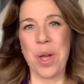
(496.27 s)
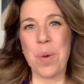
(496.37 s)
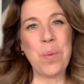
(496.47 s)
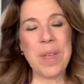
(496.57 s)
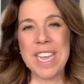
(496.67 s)

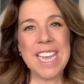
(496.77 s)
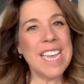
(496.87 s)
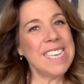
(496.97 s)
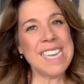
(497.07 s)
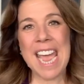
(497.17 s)

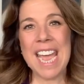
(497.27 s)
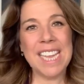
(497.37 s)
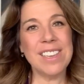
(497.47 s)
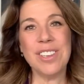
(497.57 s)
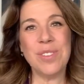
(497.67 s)
We
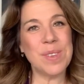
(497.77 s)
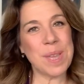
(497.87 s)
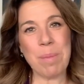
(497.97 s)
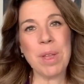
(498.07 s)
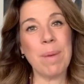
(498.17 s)
tend to
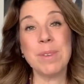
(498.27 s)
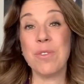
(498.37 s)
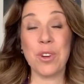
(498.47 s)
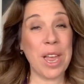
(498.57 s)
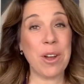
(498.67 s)
sometimes
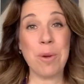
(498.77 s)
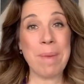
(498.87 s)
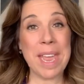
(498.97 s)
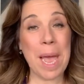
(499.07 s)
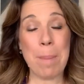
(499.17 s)
forget our
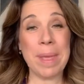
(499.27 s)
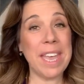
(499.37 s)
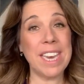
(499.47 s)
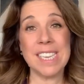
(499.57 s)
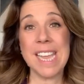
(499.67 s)
makeup.
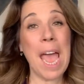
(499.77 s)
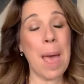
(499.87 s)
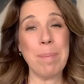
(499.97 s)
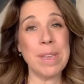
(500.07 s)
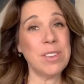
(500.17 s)
It's
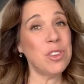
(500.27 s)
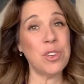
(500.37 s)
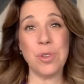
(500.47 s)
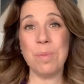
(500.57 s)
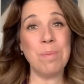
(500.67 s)
happened
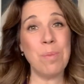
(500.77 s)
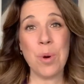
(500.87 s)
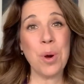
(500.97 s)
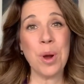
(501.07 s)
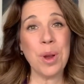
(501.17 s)
to
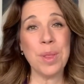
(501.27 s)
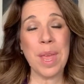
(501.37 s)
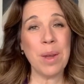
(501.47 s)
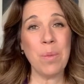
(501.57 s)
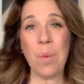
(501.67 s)
more
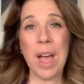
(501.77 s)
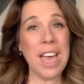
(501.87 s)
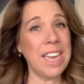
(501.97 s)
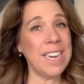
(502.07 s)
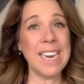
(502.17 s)
than
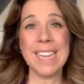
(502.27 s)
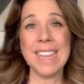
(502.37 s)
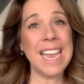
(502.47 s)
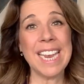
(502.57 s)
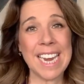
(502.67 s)
one
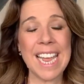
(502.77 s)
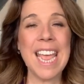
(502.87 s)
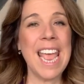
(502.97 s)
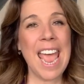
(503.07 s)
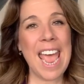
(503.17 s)
lady.
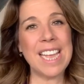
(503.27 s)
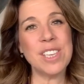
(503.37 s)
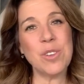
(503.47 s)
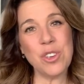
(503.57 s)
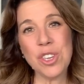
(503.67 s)
And
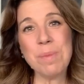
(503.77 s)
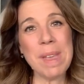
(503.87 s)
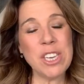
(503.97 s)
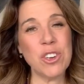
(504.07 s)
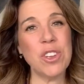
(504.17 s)
so just
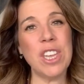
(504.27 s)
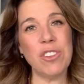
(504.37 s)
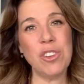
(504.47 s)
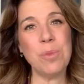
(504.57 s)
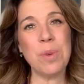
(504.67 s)
make sure that
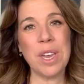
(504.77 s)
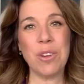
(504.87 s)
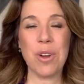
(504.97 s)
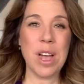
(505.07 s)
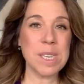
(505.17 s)
you do bring
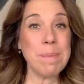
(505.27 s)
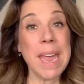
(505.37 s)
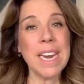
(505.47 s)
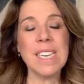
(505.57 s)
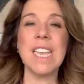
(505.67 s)
your
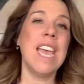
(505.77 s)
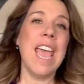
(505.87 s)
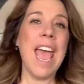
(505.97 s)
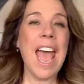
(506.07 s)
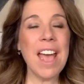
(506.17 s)
cosmetics,
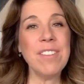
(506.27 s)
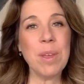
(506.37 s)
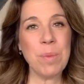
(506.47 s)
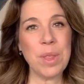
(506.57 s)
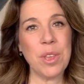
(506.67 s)
have
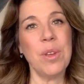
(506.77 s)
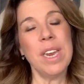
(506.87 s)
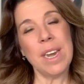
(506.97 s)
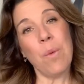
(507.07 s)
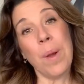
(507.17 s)
them with you.
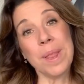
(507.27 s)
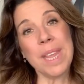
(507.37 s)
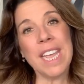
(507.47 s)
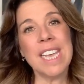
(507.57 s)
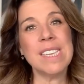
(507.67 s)
Now, one
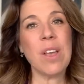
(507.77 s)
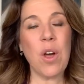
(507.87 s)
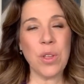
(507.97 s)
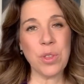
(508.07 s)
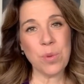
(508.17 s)
thing is,
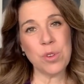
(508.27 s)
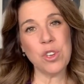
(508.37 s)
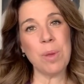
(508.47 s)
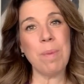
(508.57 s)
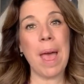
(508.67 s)
on the cruise
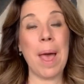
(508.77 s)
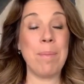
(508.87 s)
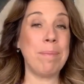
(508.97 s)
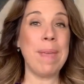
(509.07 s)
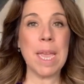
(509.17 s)
ship,
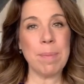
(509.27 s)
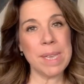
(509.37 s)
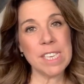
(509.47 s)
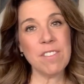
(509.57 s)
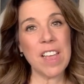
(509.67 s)
makeup
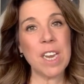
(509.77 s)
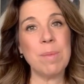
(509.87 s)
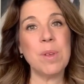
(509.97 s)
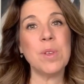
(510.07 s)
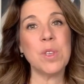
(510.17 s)
is
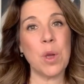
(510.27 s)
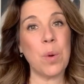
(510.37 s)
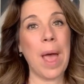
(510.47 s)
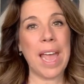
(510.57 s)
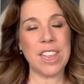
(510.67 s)
available,
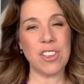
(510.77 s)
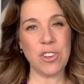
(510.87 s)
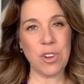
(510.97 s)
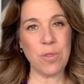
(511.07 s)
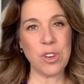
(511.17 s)
so at the
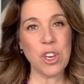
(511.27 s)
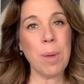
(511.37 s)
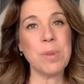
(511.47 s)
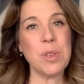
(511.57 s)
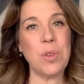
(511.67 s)
duty-free
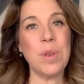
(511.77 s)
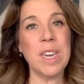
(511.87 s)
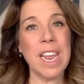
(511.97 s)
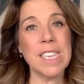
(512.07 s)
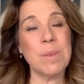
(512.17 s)
shop, so you
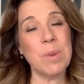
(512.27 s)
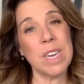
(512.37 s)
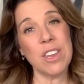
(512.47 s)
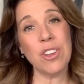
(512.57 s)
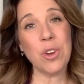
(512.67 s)
can get some
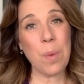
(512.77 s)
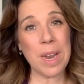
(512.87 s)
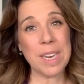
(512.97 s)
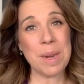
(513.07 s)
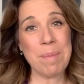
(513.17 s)
really good
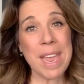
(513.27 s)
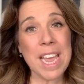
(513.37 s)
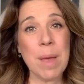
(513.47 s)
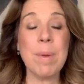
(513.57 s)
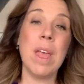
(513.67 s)
quality
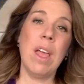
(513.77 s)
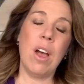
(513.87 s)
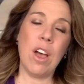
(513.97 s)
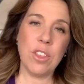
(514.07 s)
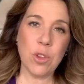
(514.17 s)
makeup
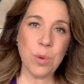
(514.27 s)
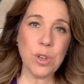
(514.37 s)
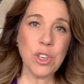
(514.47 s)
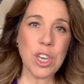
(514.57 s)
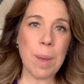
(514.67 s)
on the
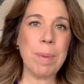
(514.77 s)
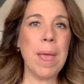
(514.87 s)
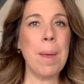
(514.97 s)
cruise ship,